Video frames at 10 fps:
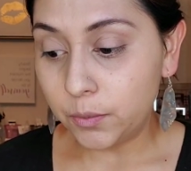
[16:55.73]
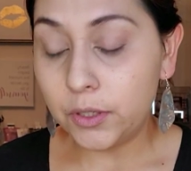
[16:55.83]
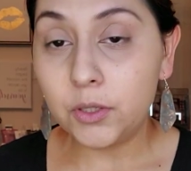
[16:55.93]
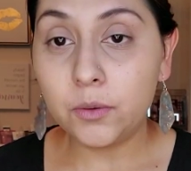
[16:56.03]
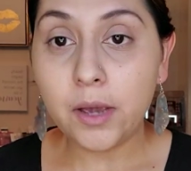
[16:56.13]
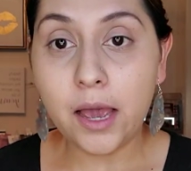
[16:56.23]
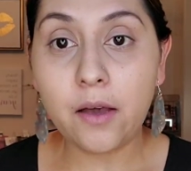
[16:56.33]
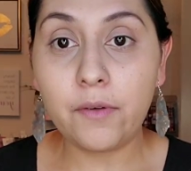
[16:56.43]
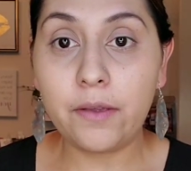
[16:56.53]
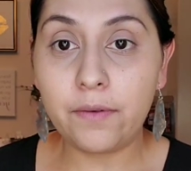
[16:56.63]
we do
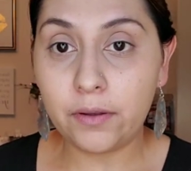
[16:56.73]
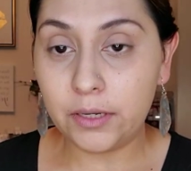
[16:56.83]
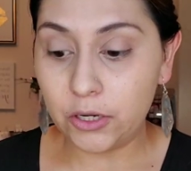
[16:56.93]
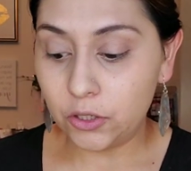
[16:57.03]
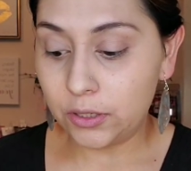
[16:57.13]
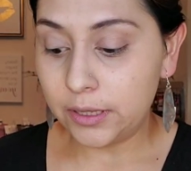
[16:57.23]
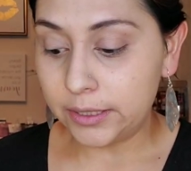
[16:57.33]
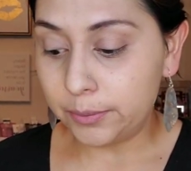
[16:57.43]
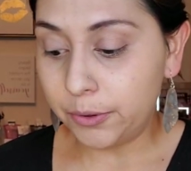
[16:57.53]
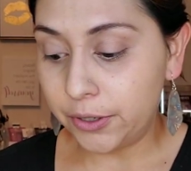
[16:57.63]
have a foundation
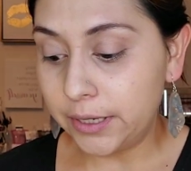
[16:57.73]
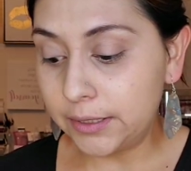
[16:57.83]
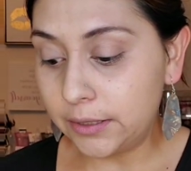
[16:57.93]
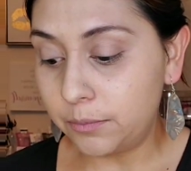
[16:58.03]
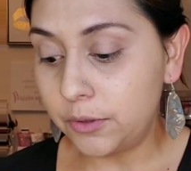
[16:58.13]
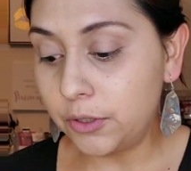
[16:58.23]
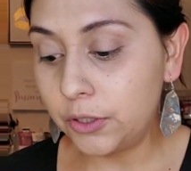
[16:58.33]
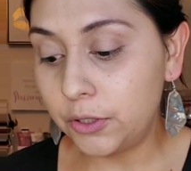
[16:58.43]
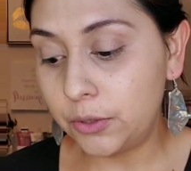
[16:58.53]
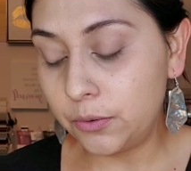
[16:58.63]
that's pretty
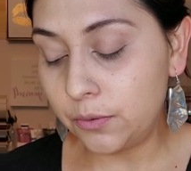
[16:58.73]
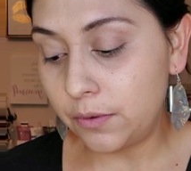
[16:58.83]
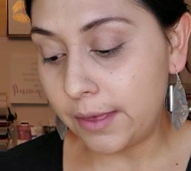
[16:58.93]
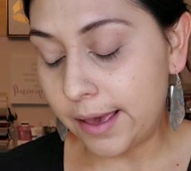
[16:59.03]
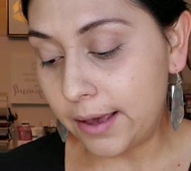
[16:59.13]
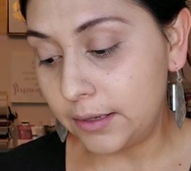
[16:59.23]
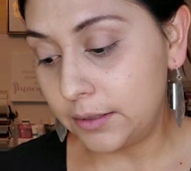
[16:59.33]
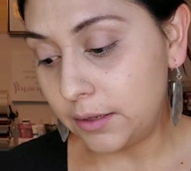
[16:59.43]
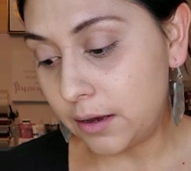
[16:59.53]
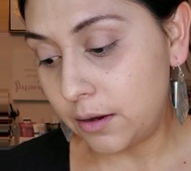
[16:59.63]
similar to that